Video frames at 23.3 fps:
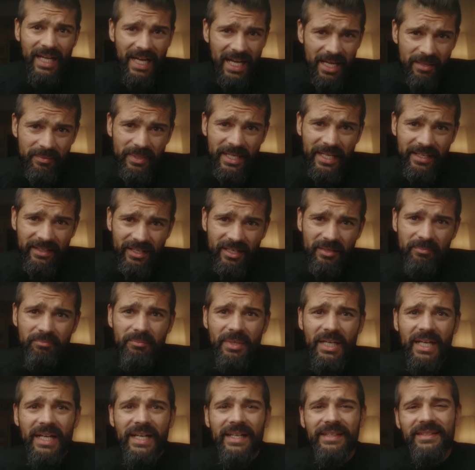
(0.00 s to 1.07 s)
I've ended up
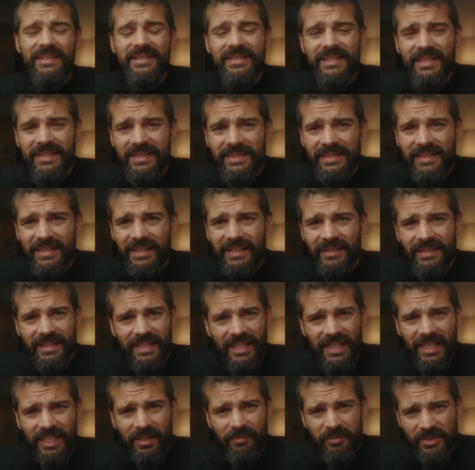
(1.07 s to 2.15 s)
buying the
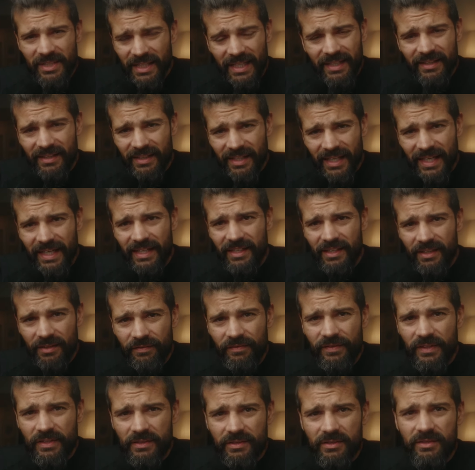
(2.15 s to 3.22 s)
16x Leica ND
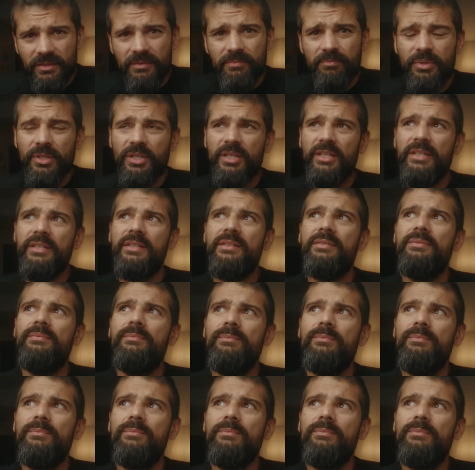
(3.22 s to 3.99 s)
filter part